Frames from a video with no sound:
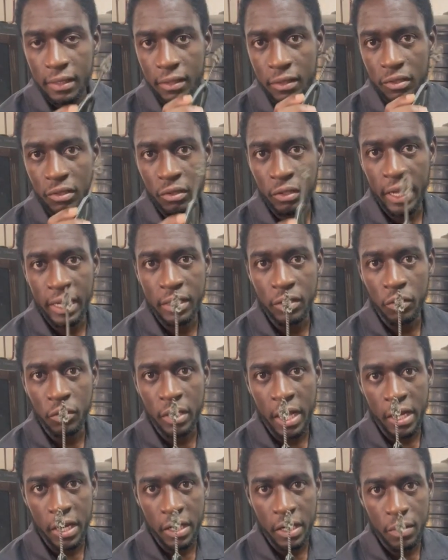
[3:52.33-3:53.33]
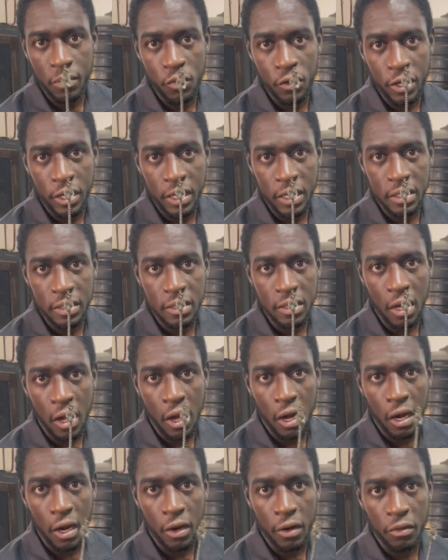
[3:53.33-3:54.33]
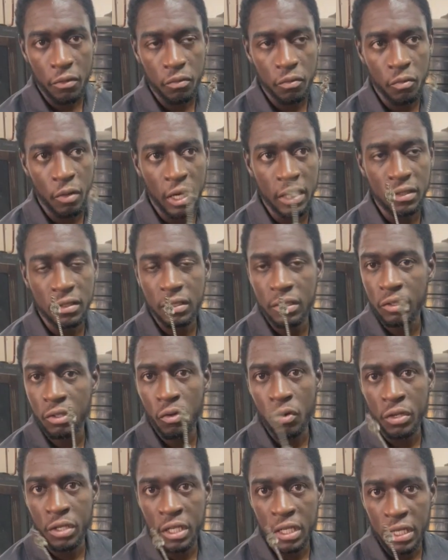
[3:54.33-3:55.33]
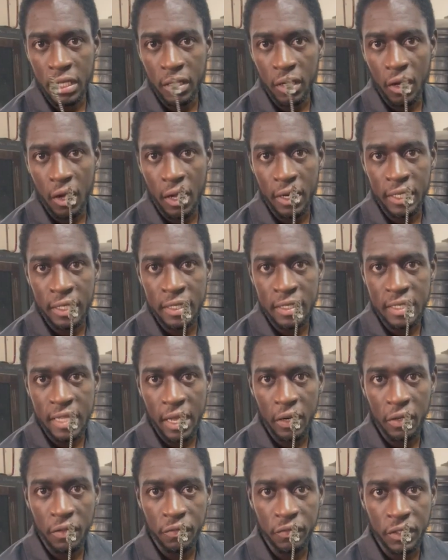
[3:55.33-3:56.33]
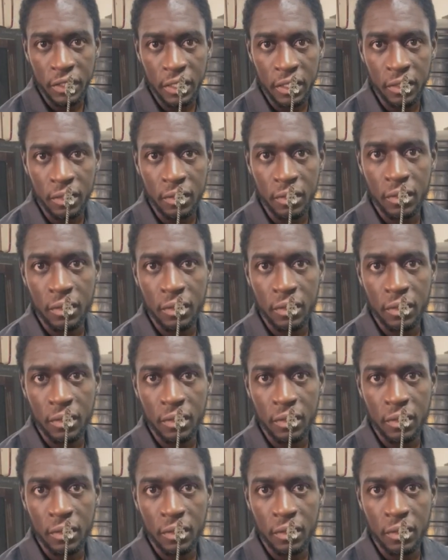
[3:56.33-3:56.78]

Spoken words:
To get out any debris or what you don't need on the inside of the fitting.